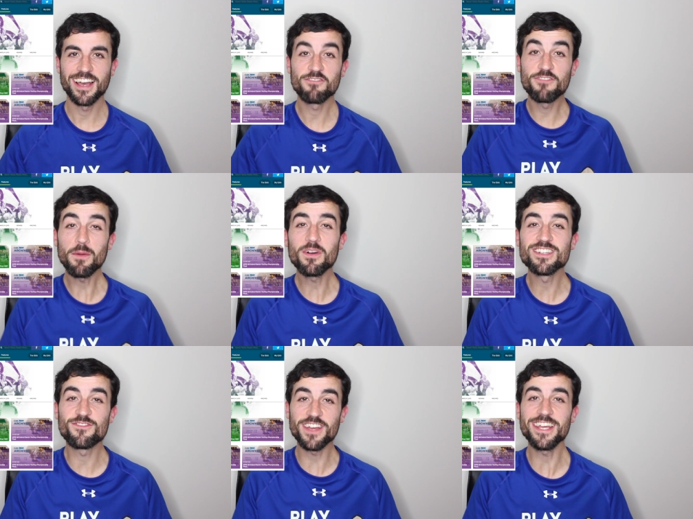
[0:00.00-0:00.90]
And
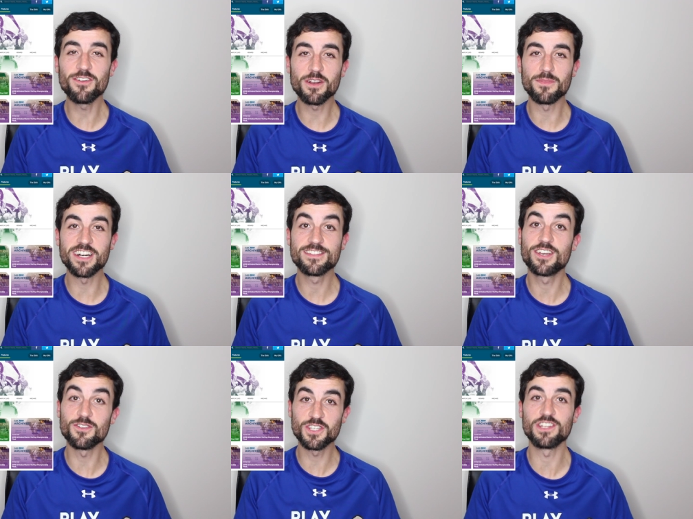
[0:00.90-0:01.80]
February's video of the month
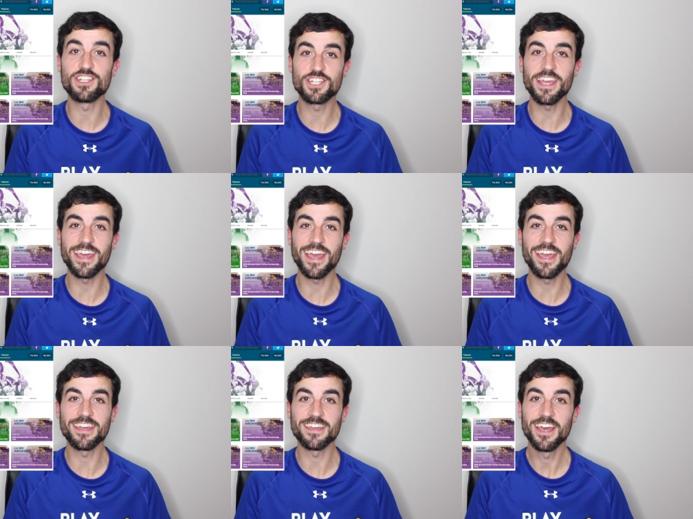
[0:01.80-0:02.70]
goes to the
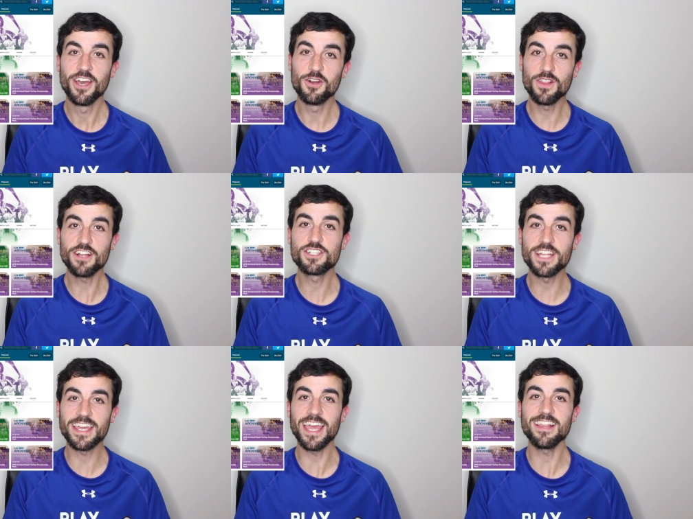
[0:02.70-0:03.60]
GAA, who launched
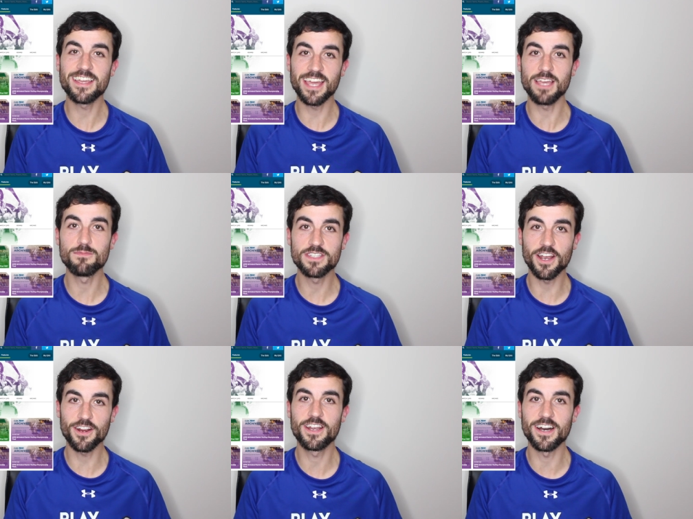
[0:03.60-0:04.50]
the Gaelic Games
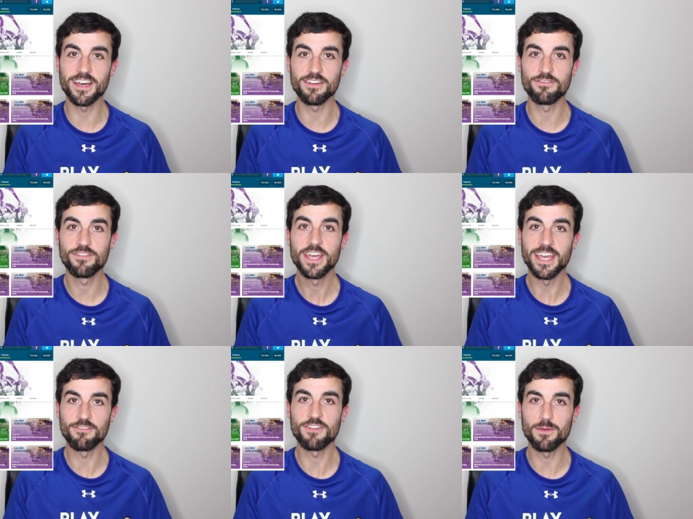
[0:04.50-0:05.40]
Archive
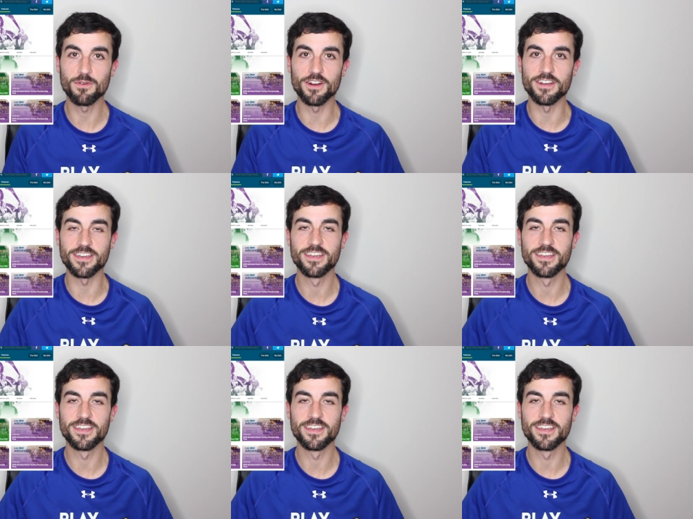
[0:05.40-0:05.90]
in February.